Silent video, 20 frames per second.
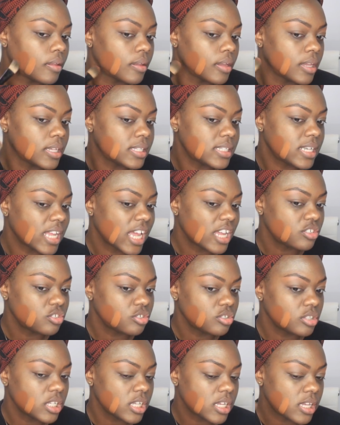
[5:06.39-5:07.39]
because
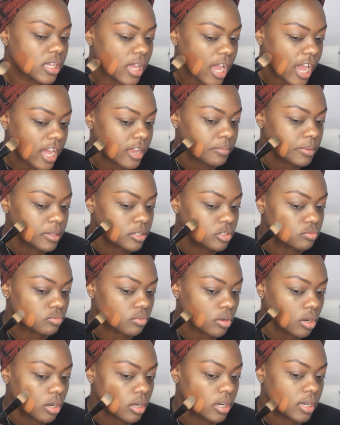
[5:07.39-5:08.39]
naturally I'd be
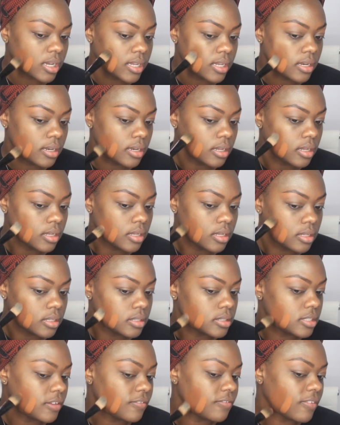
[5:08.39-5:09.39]
drawn
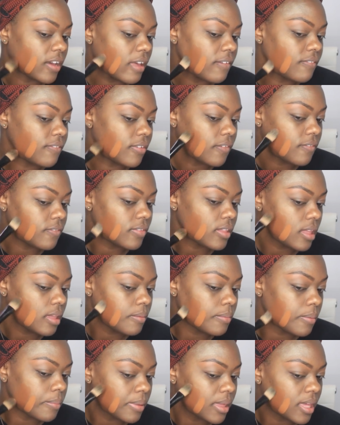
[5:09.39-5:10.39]
to
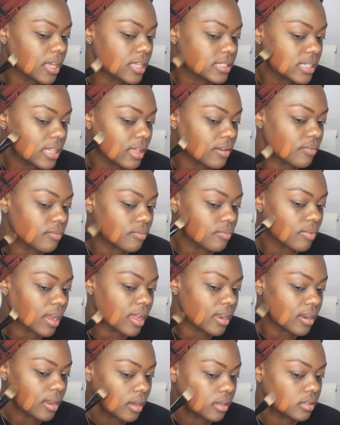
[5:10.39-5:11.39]
550, but because of that
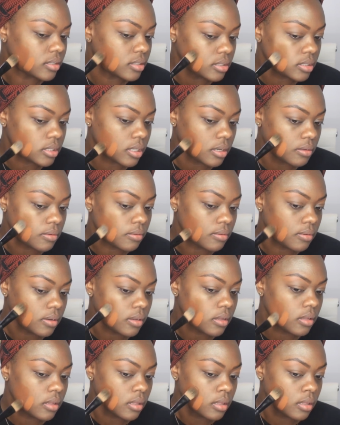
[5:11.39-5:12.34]
red undertone,